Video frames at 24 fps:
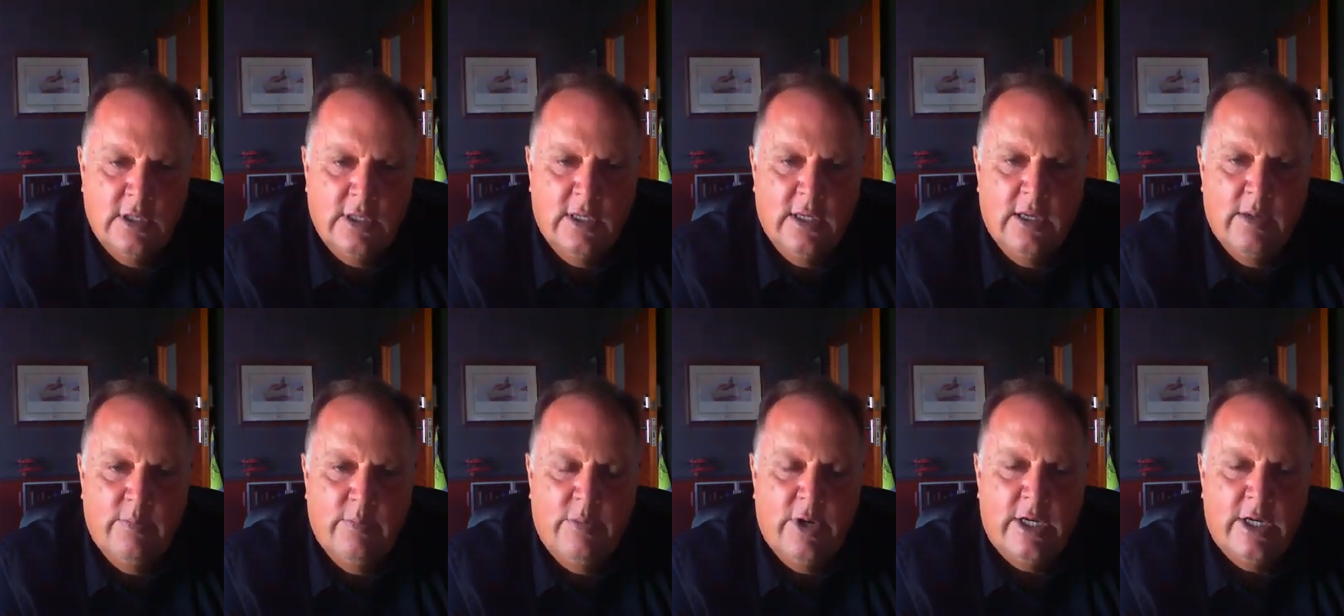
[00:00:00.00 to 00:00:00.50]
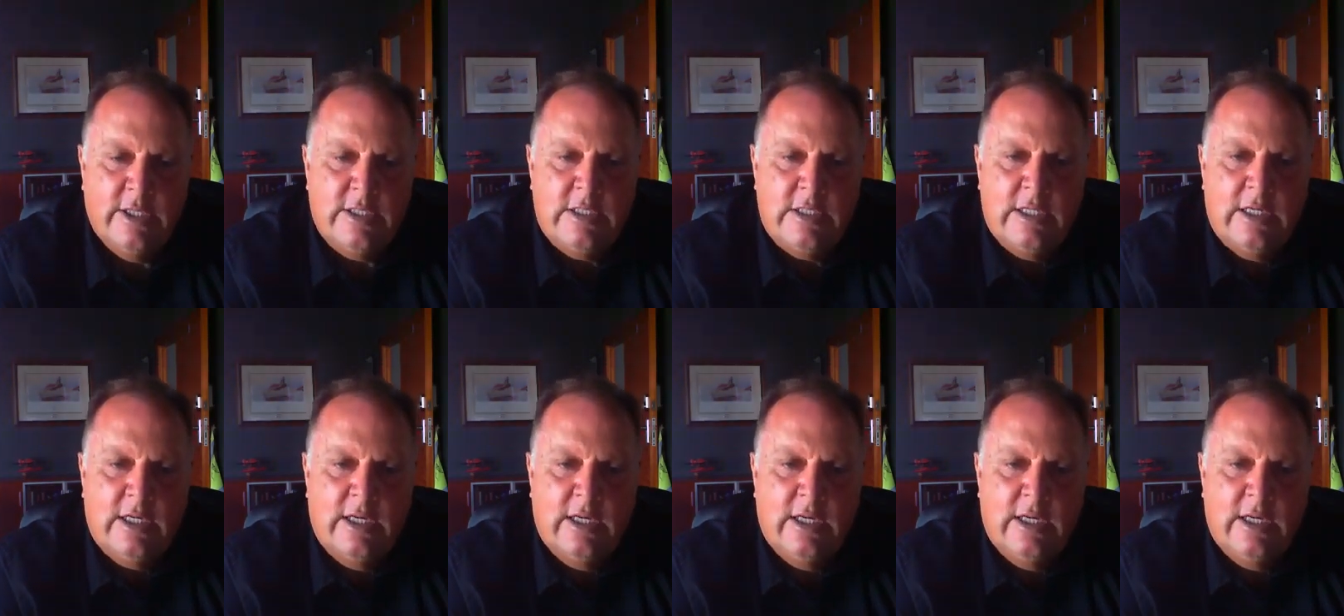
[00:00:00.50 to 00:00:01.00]
But
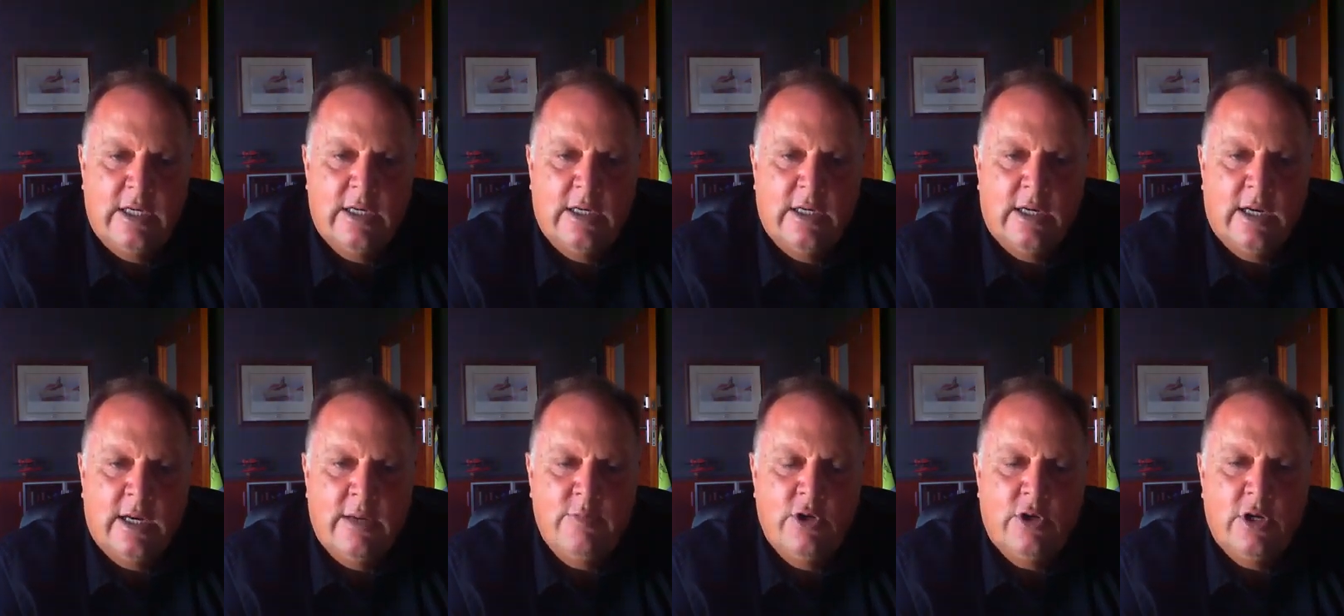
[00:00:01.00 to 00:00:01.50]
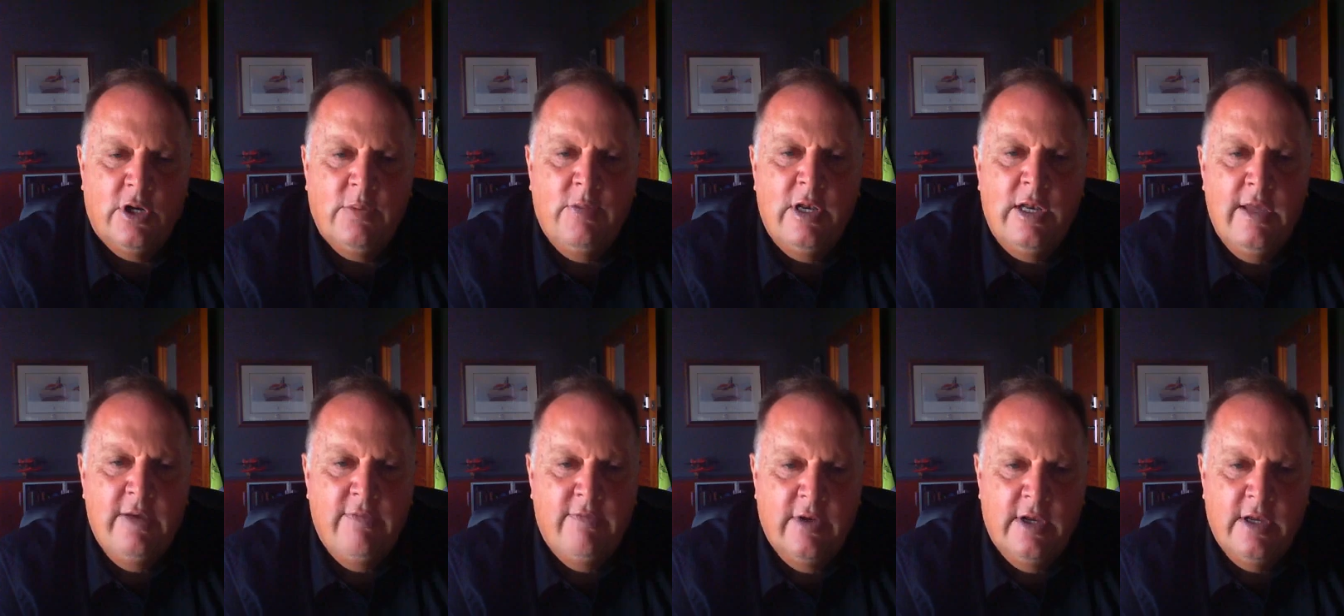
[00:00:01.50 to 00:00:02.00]
I'm not a
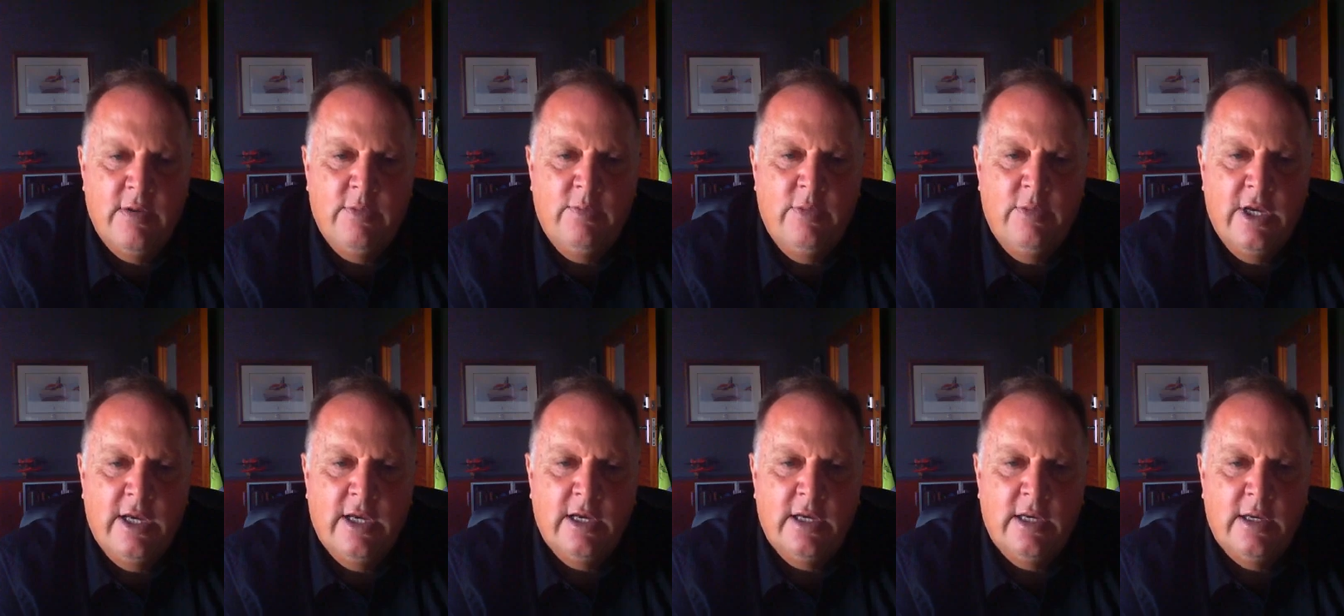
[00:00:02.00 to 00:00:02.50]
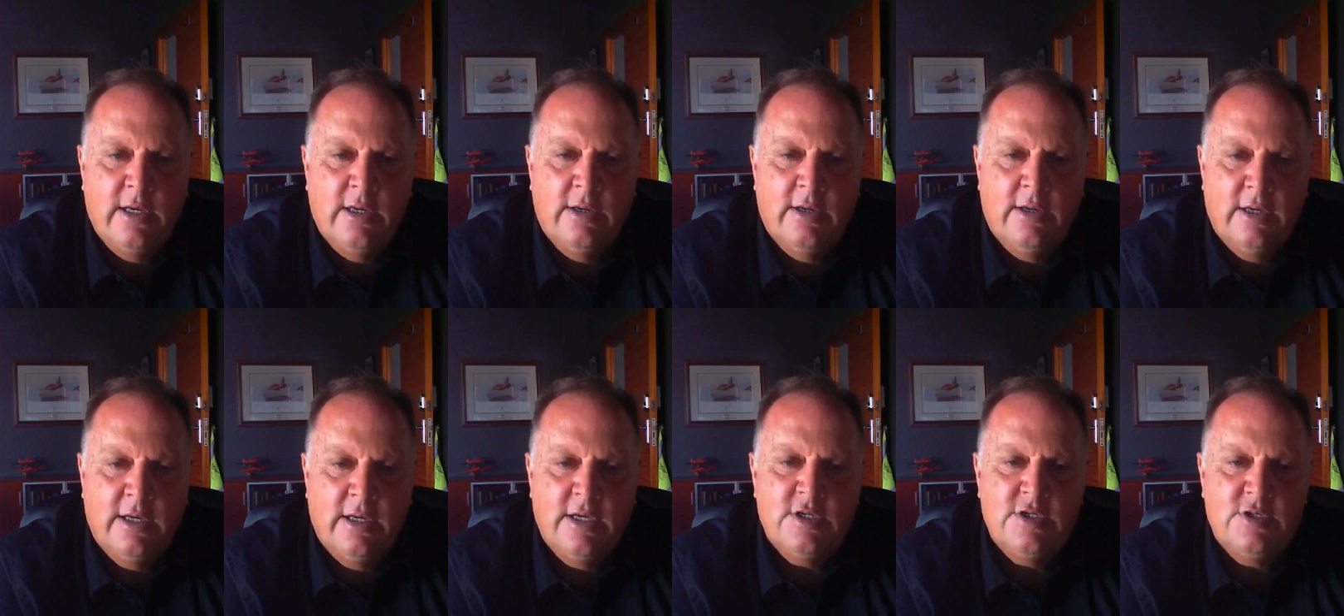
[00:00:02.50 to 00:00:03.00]
believer in
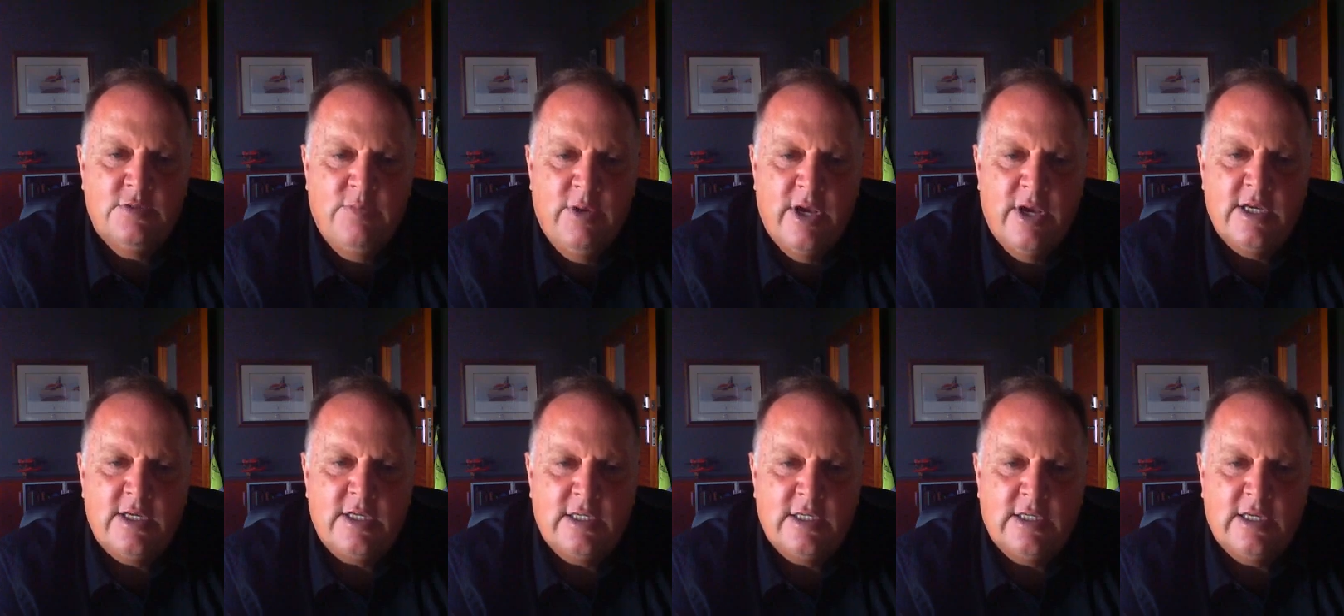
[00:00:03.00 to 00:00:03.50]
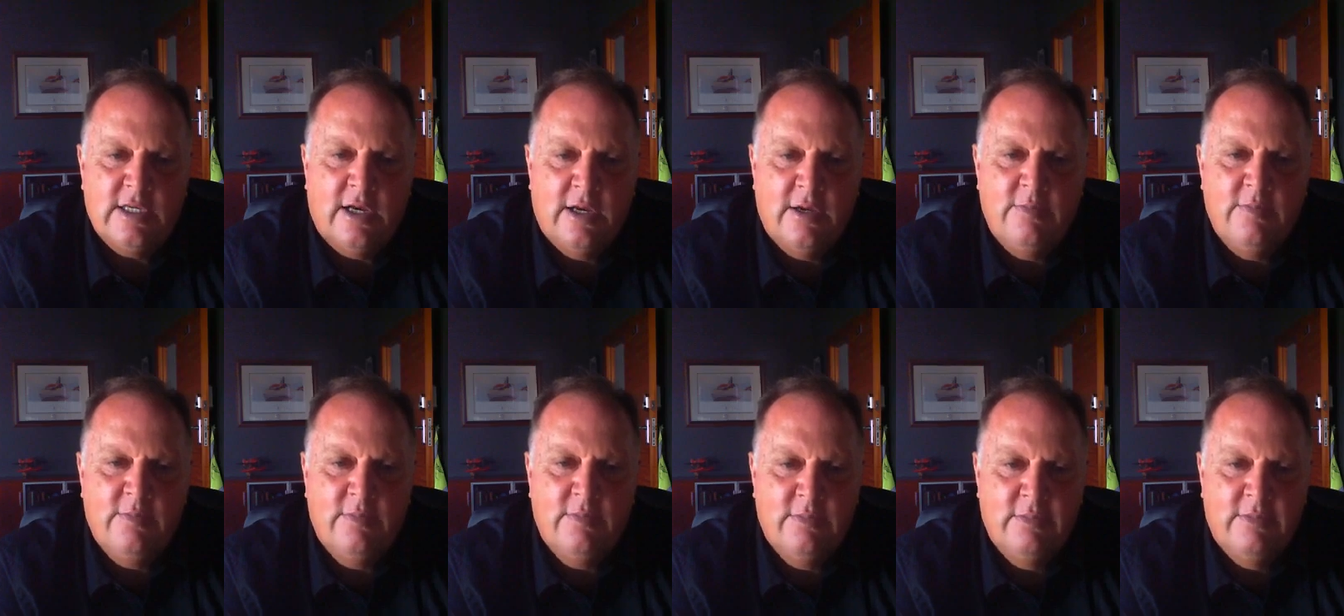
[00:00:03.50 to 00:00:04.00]
bigger is best.
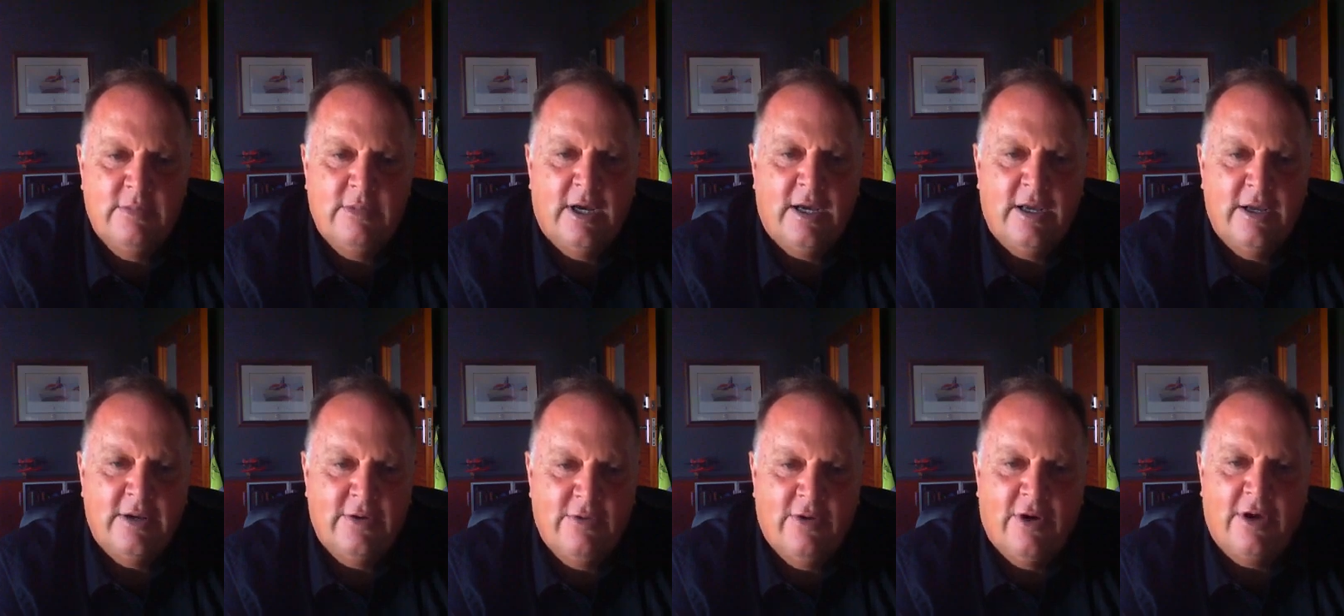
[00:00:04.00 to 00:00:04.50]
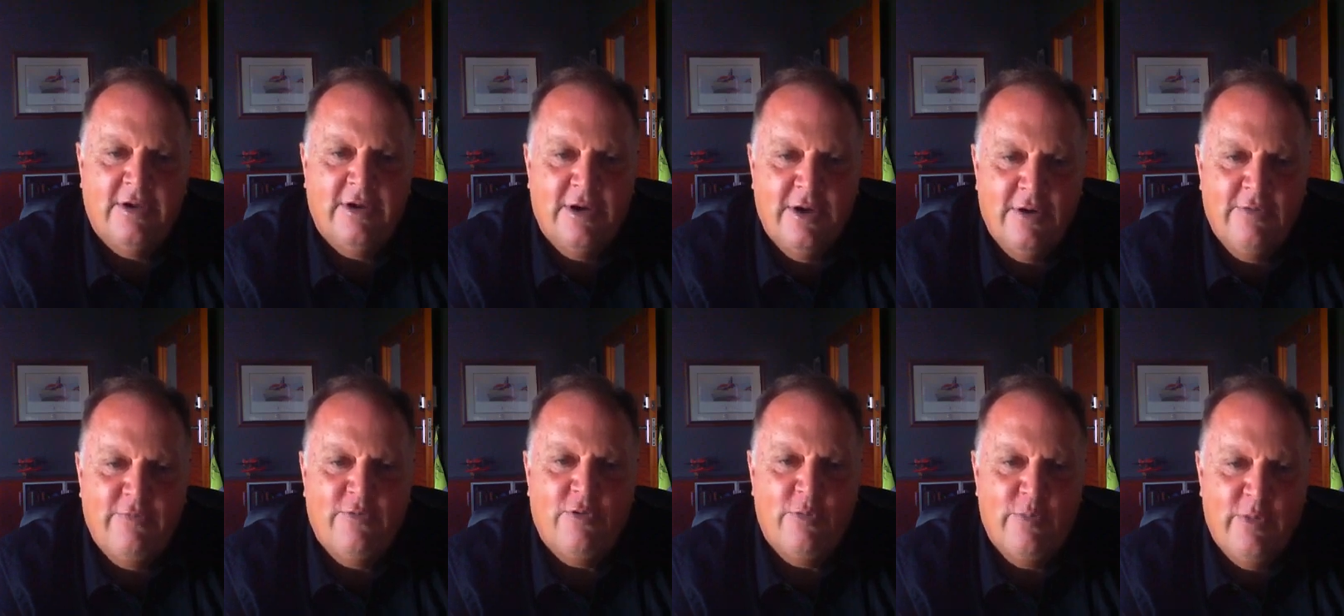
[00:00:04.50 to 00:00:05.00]
I'd rather
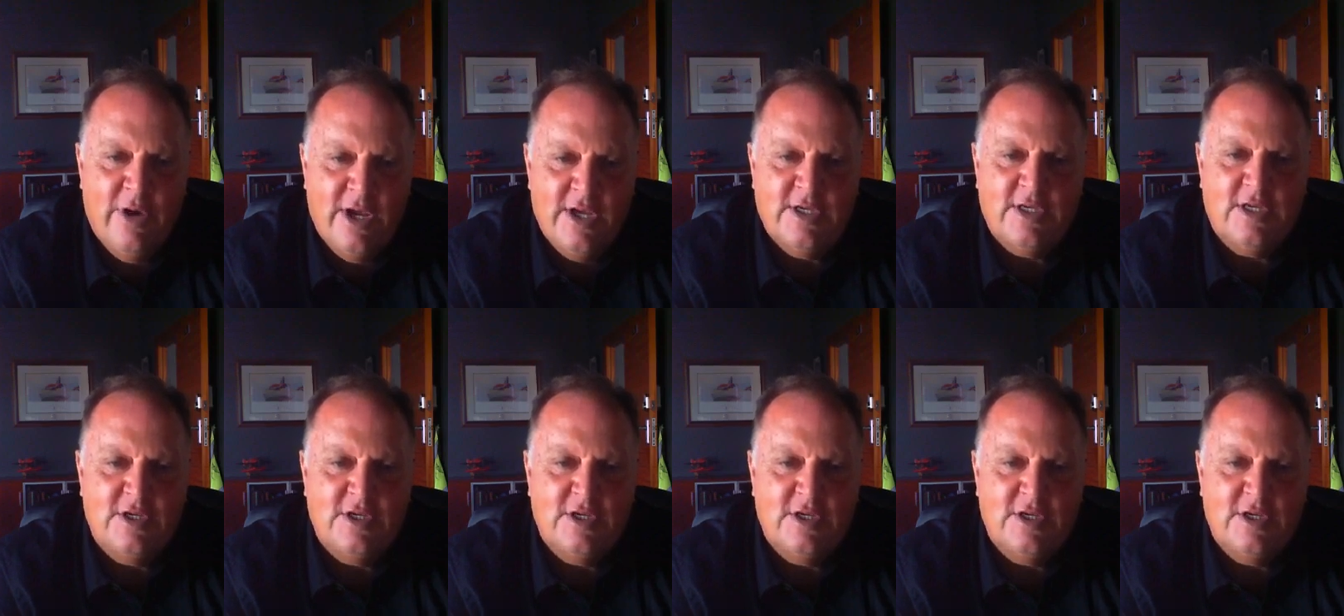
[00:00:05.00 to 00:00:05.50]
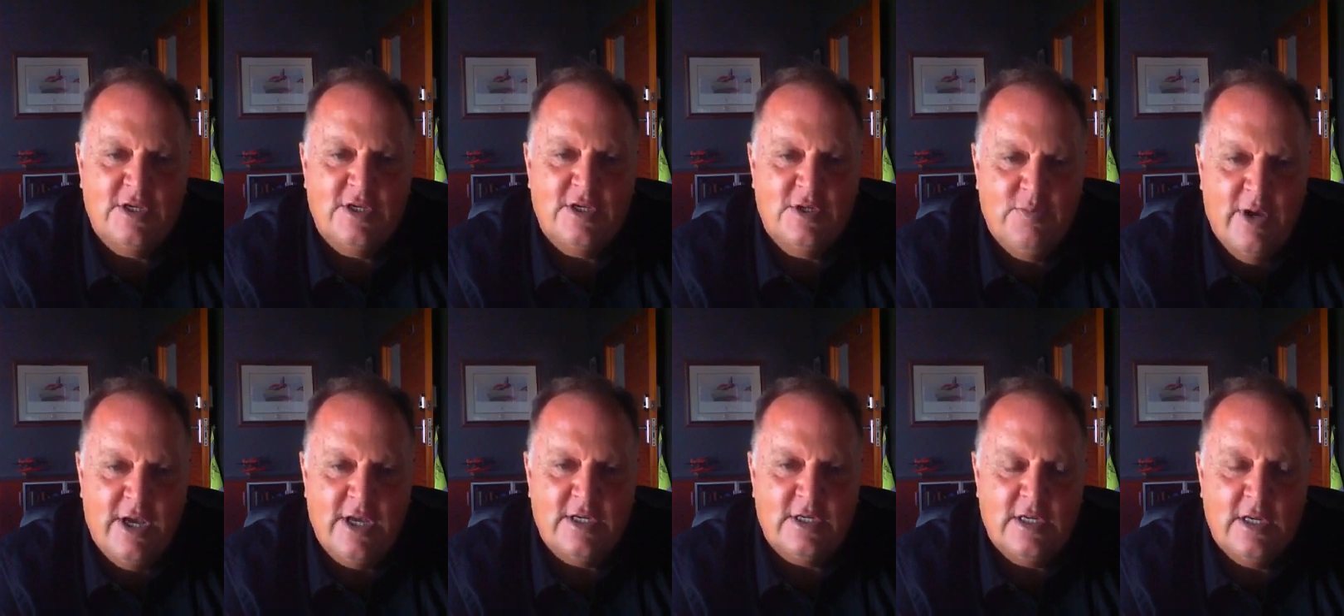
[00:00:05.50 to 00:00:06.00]
go for best is
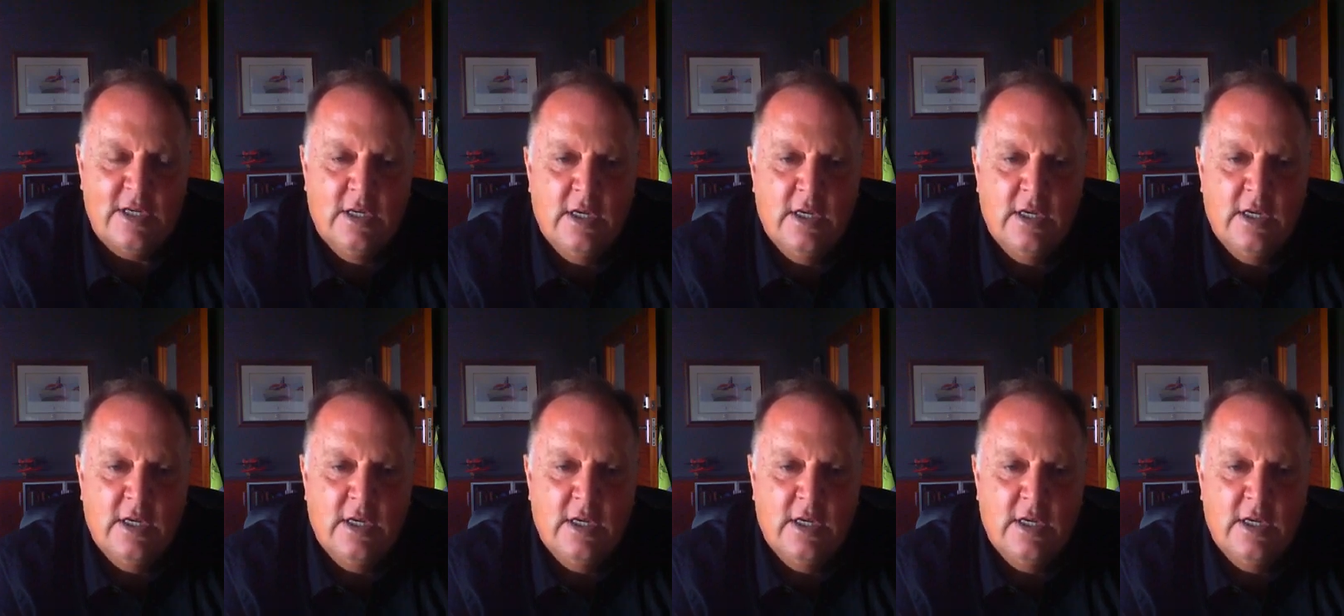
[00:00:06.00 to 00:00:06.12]
best.